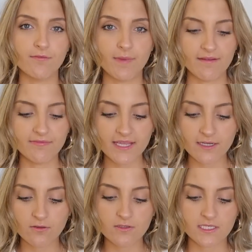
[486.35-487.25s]
of my
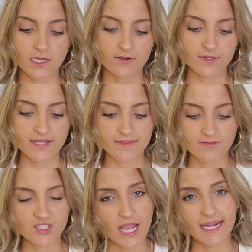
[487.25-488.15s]
flannels and underneath of
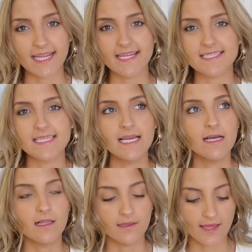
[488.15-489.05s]
jackets,
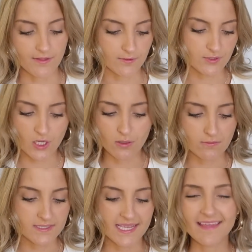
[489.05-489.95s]
leather
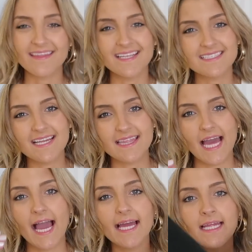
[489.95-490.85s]
coats, like things like
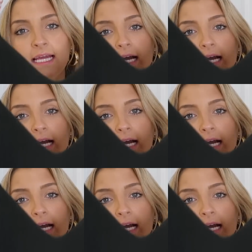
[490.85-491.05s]
that.